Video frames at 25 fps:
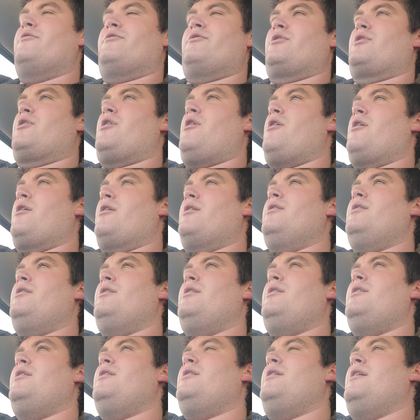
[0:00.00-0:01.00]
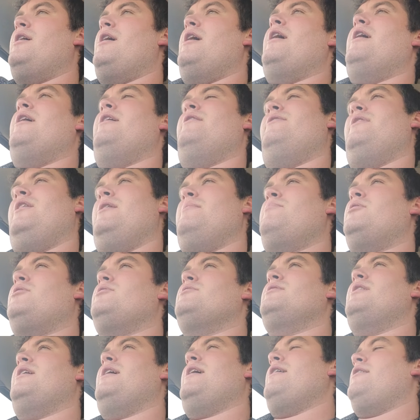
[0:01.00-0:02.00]
for Carr, and they
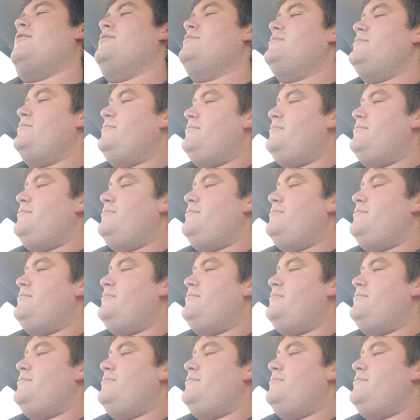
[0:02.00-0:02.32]
pulled it out.